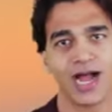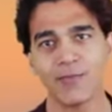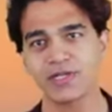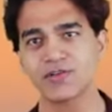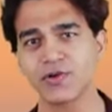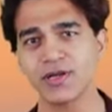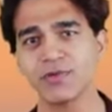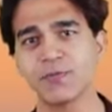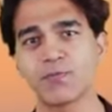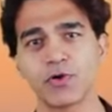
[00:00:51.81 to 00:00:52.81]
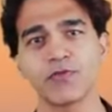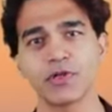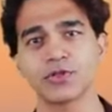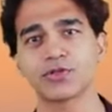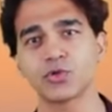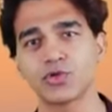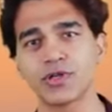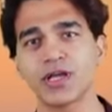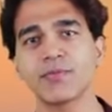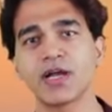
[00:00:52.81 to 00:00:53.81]
I'm extremely privileged to
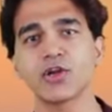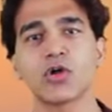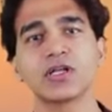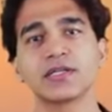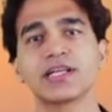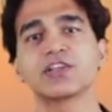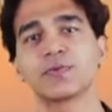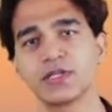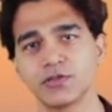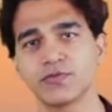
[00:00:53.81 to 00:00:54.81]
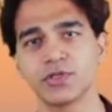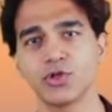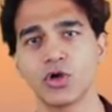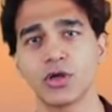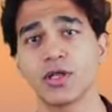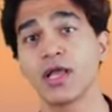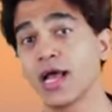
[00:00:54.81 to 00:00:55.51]
share my knowledge and experience with you all.